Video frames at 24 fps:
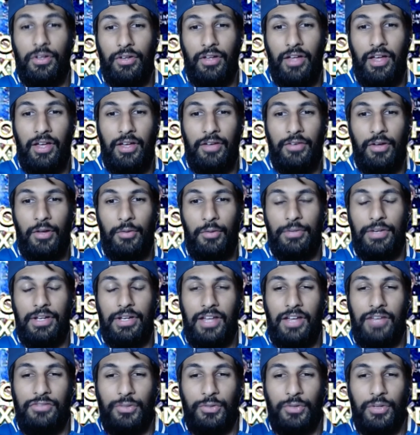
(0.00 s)
I'll
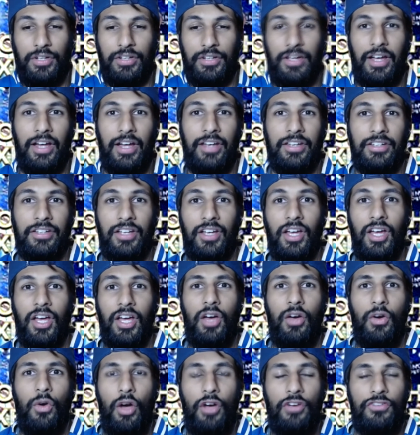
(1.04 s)
brilliant have you on, and
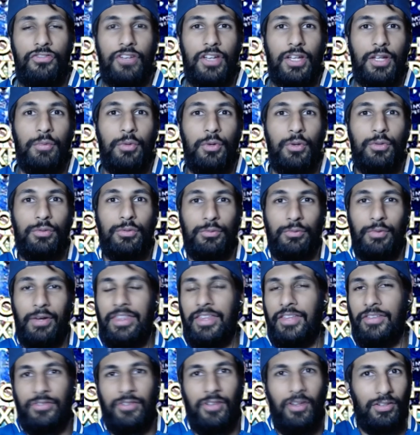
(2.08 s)
hopefully when
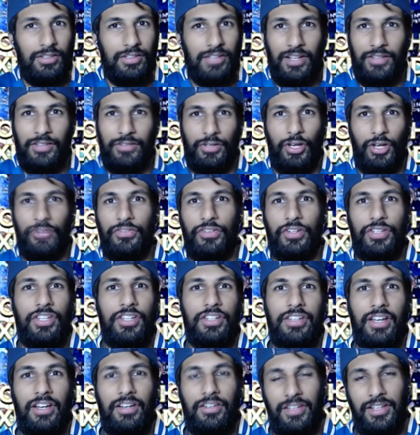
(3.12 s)
this lockdown's over and you're
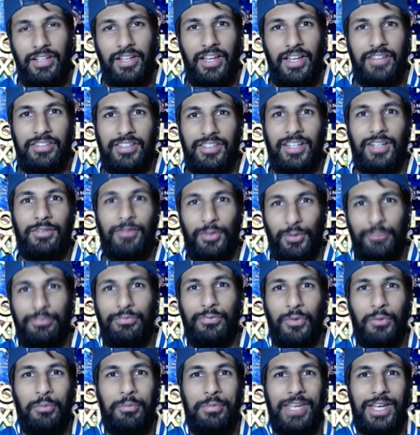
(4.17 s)
down in Leicester,
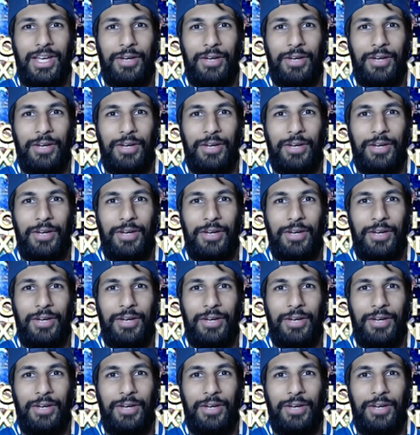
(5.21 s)
we'll meet up